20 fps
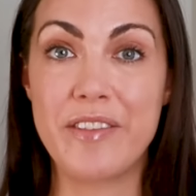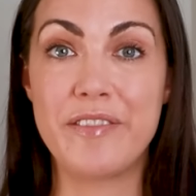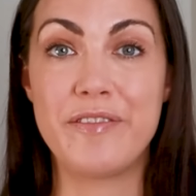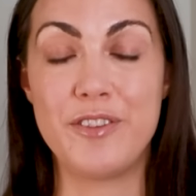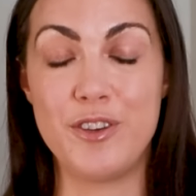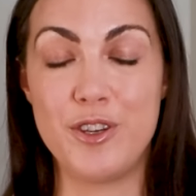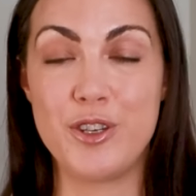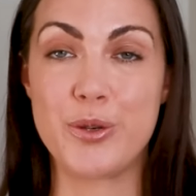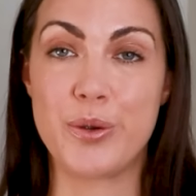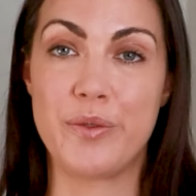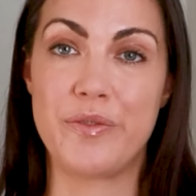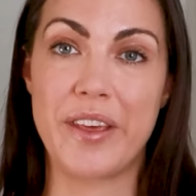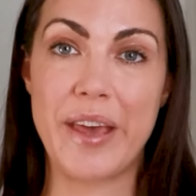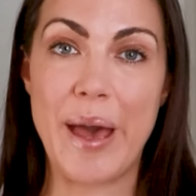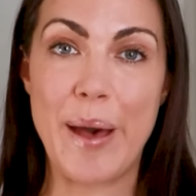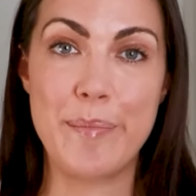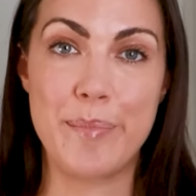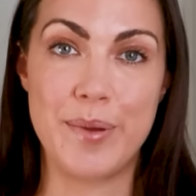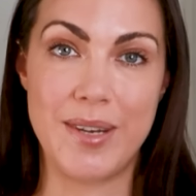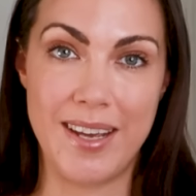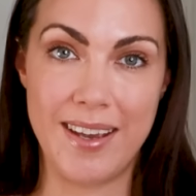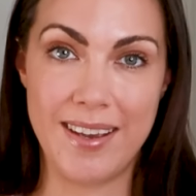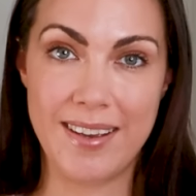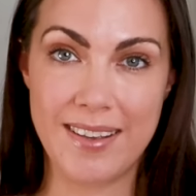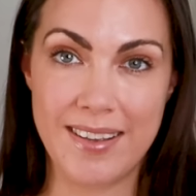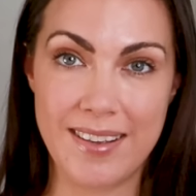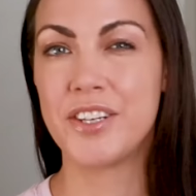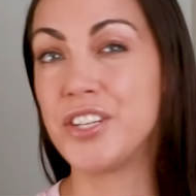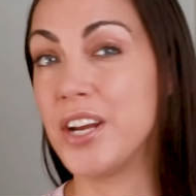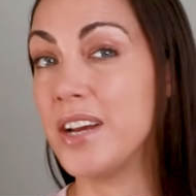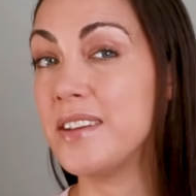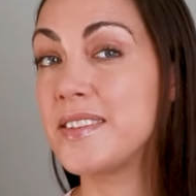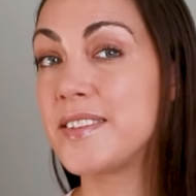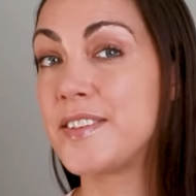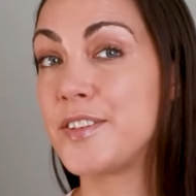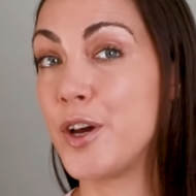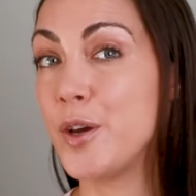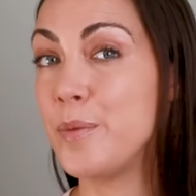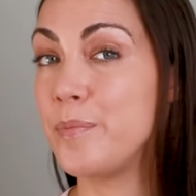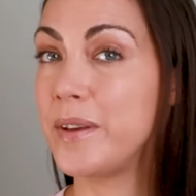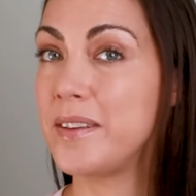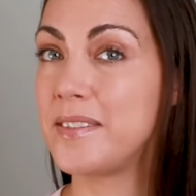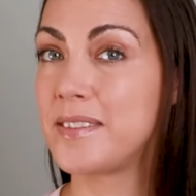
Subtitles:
future of the company. Just don't be